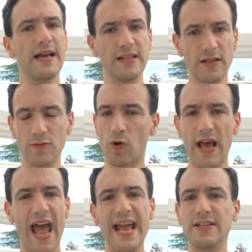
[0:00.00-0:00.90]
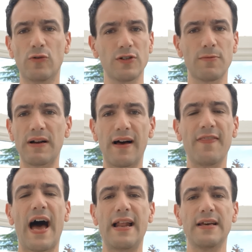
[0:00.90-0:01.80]
in terms of what I ate or something
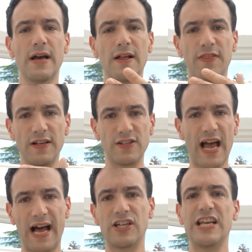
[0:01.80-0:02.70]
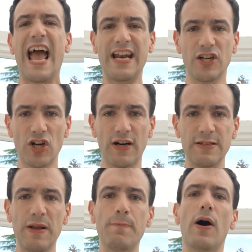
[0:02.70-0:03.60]
like that, that actually energized me.